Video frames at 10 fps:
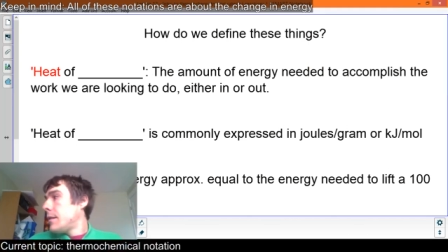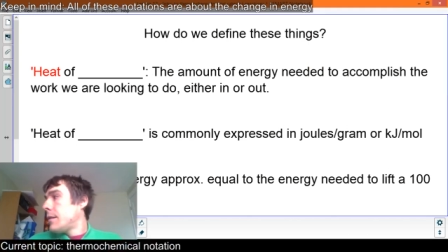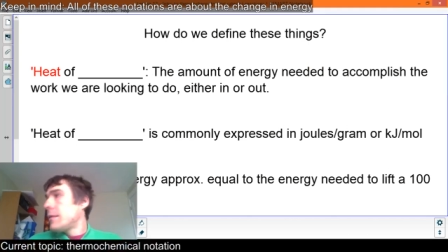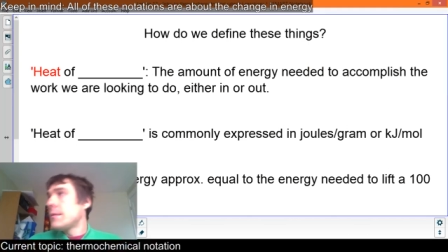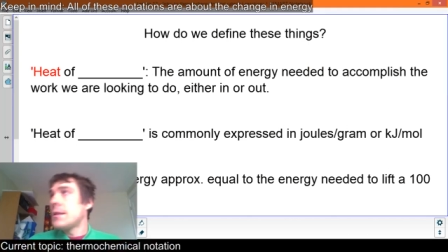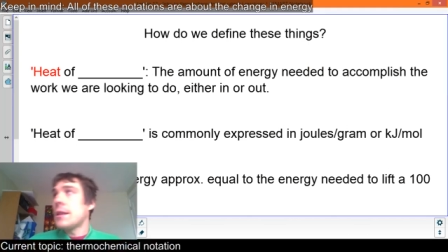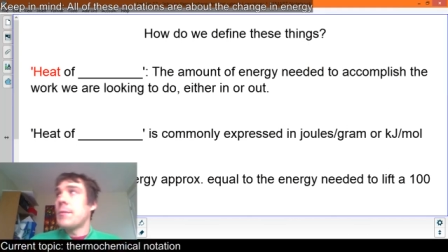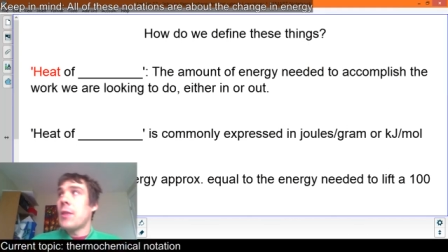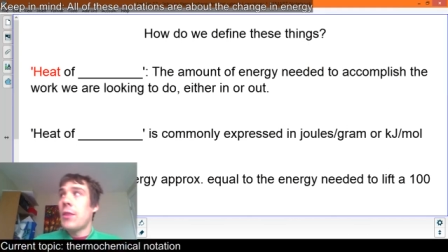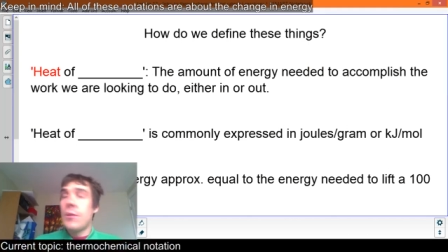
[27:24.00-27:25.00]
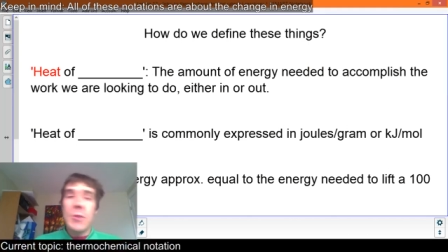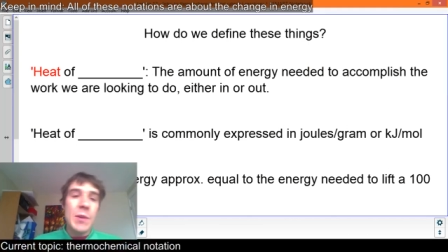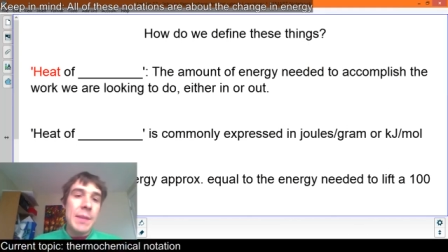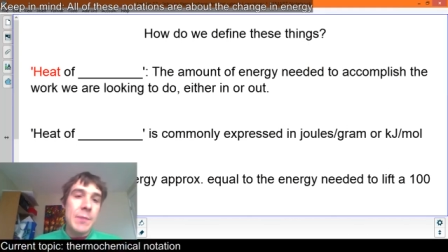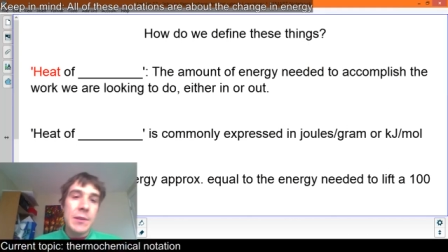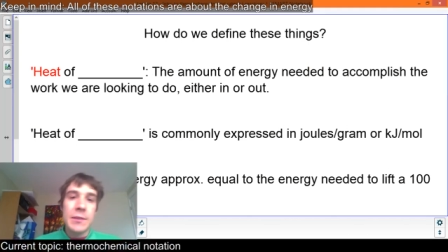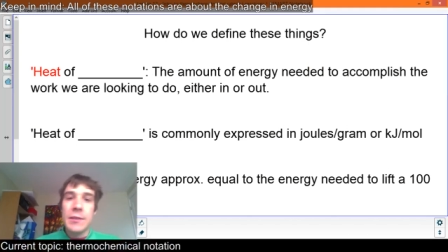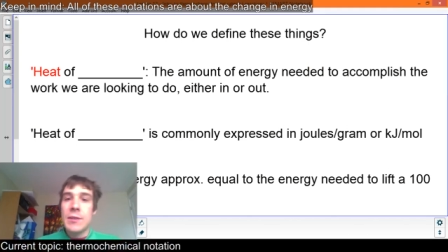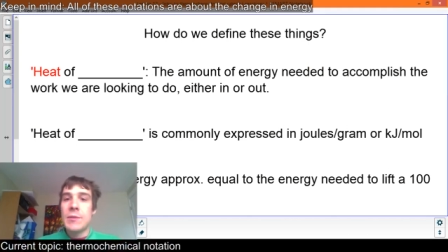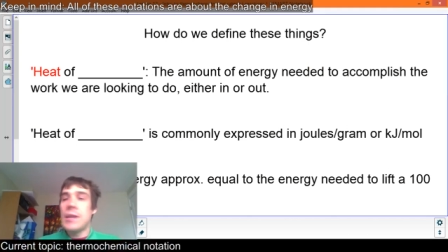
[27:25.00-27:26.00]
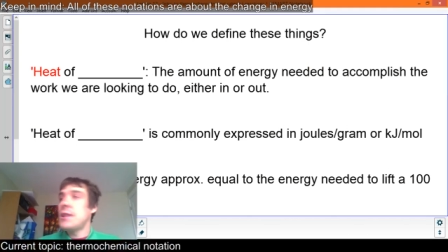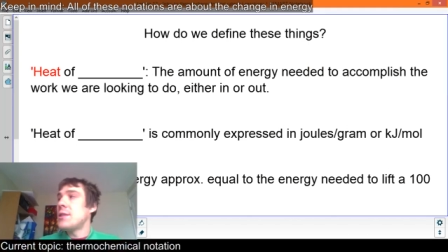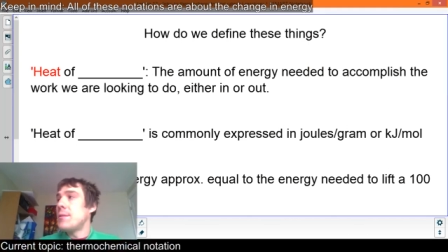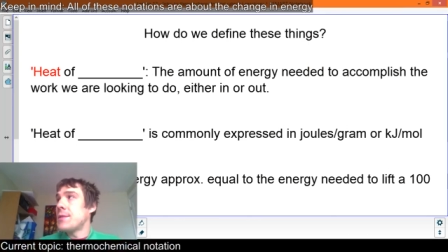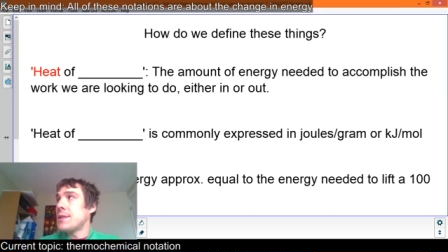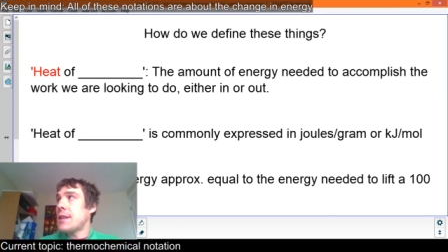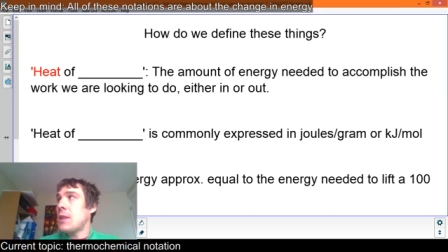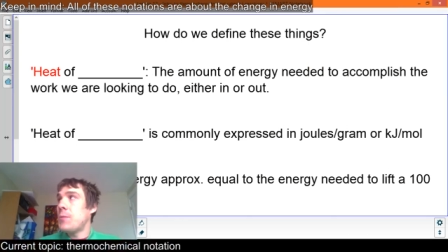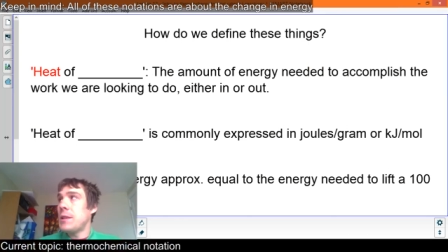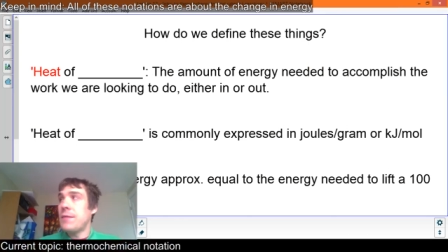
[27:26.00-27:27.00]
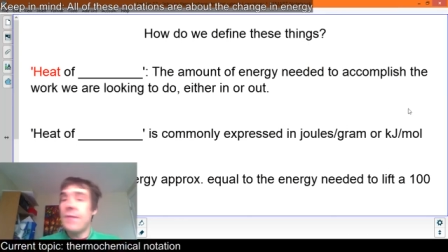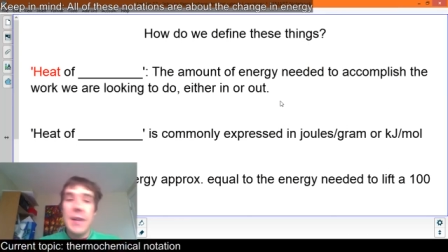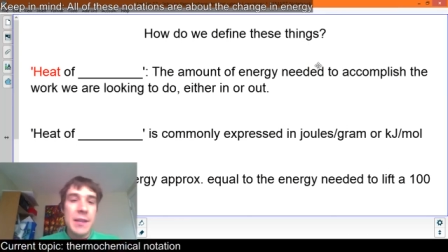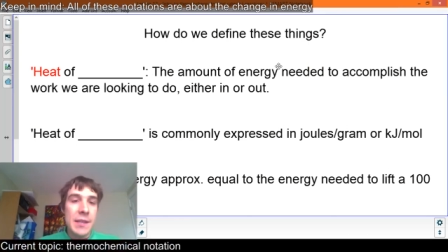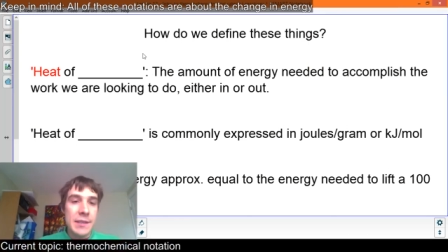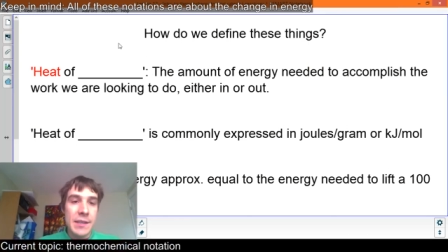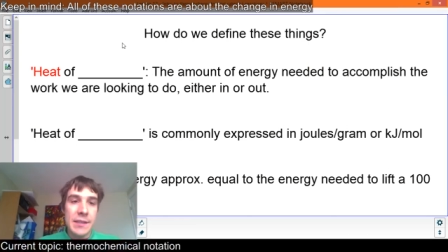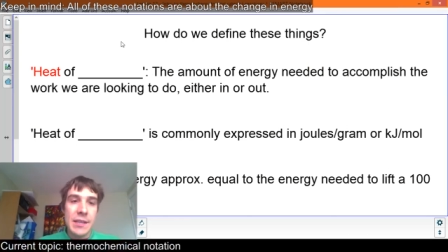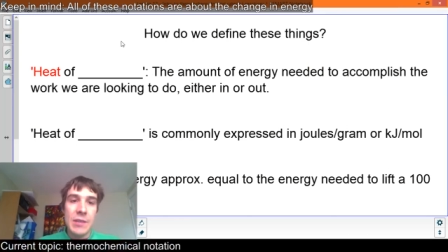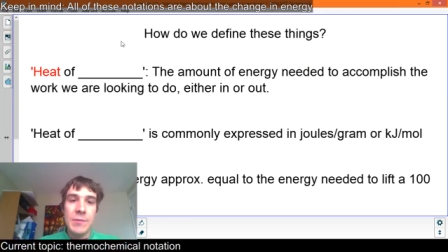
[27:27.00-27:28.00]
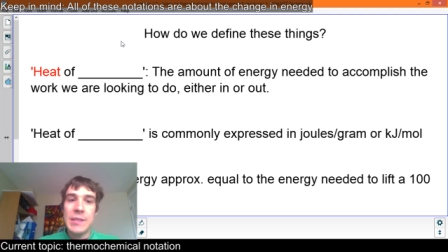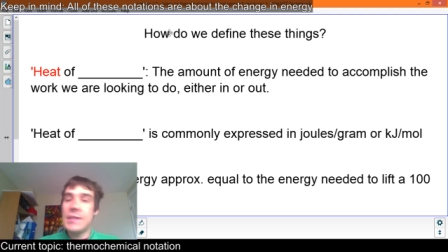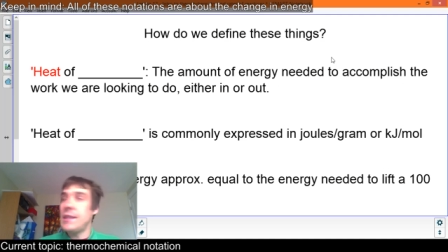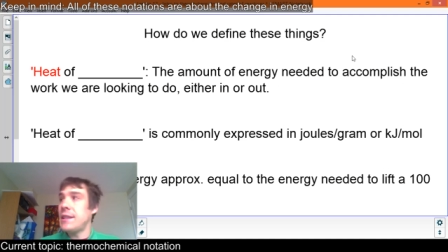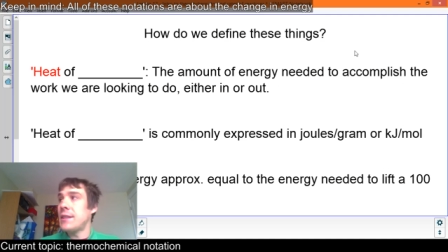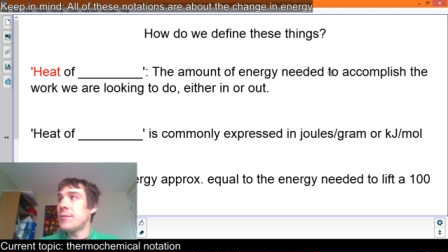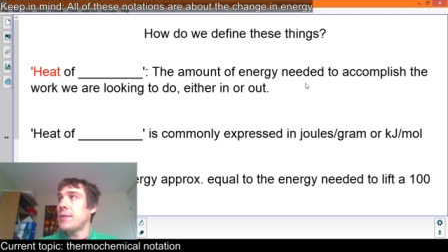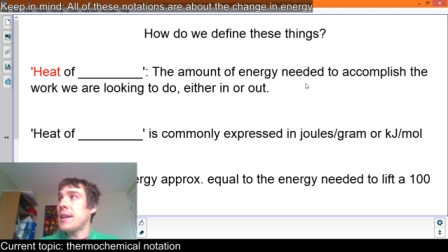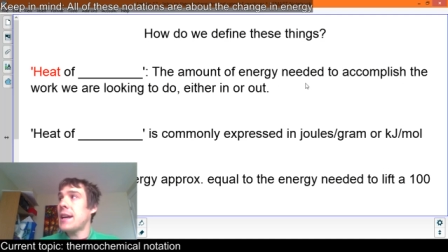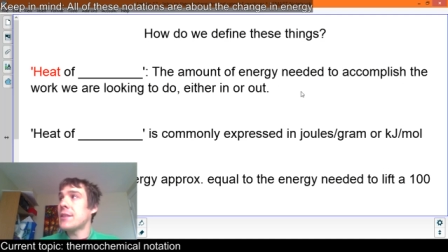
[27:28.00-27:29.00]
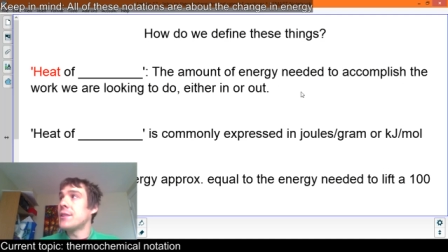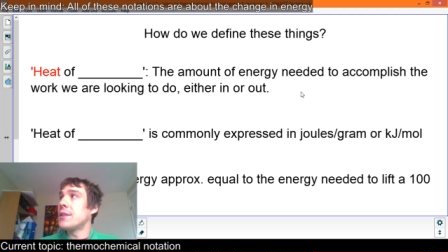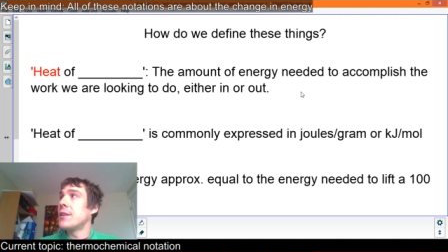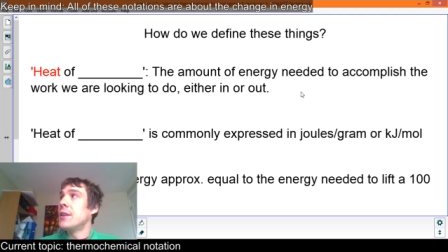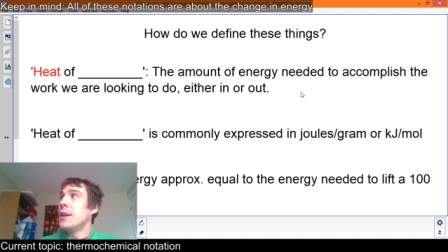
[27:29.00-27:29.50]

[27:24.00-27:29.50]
We'll talk about thermochemical notation, which is how we define these things. How do we see it in a reaction?